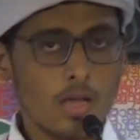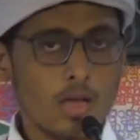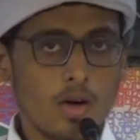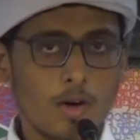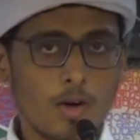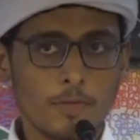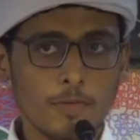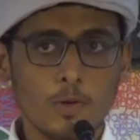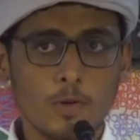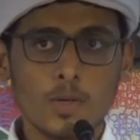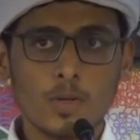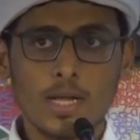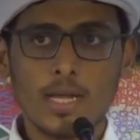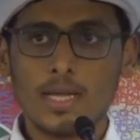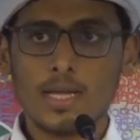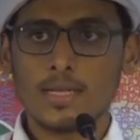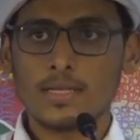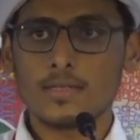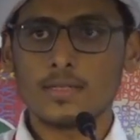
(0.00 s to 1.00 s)
of
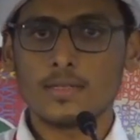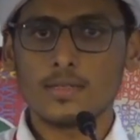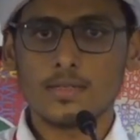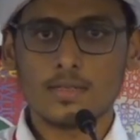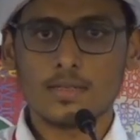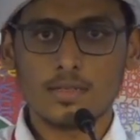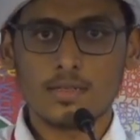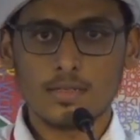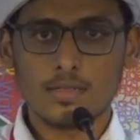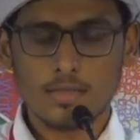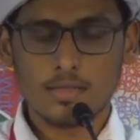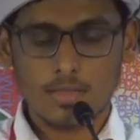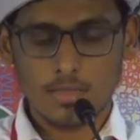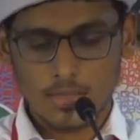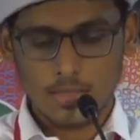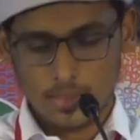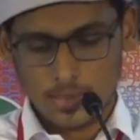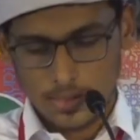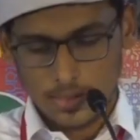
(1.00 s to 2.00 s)
Quran,
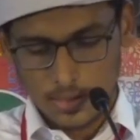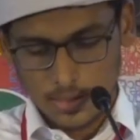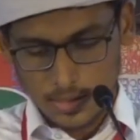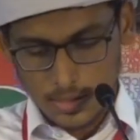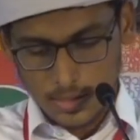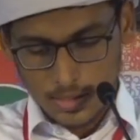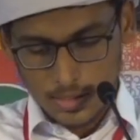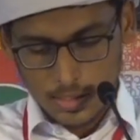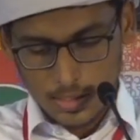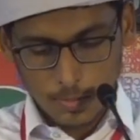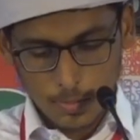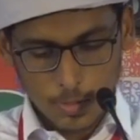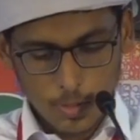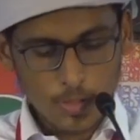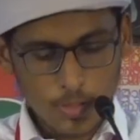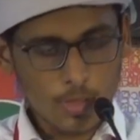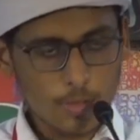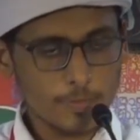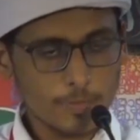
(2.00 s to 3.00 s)
the
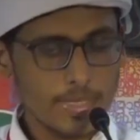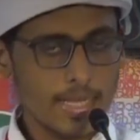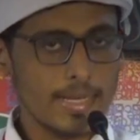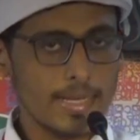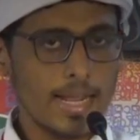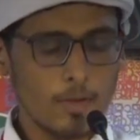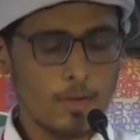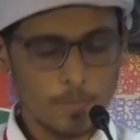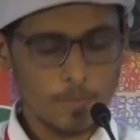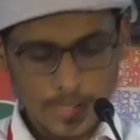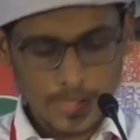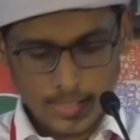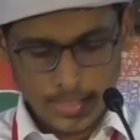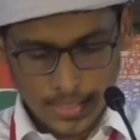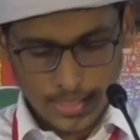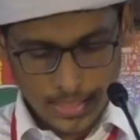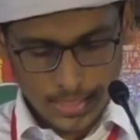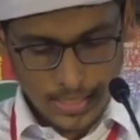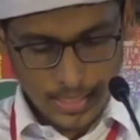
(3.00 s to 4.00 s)
more of that have
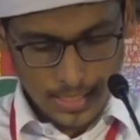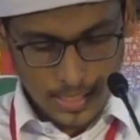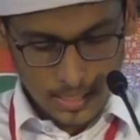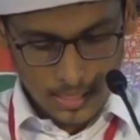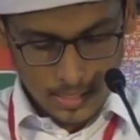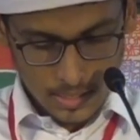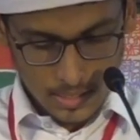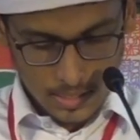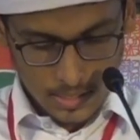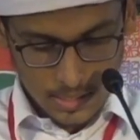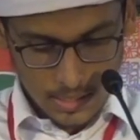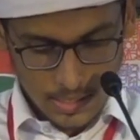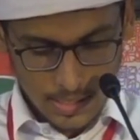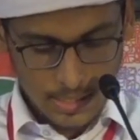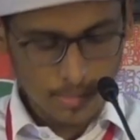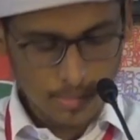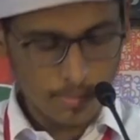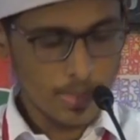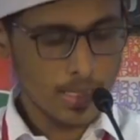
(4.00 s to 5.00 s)
presented
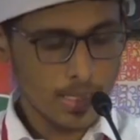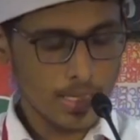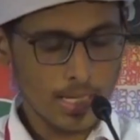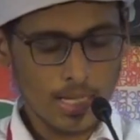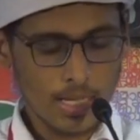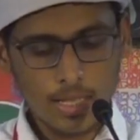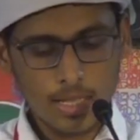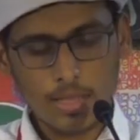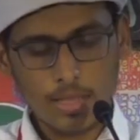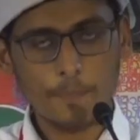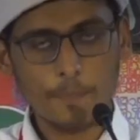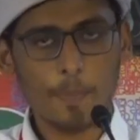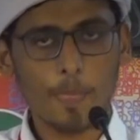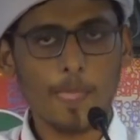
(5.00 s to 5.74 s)
in Mecca,